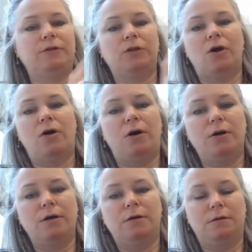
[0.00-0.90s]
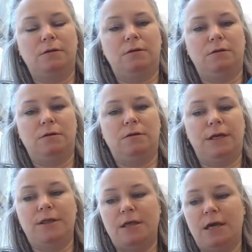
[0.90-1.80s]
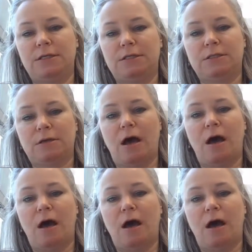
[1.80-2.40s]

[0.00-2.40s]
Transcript: log like this.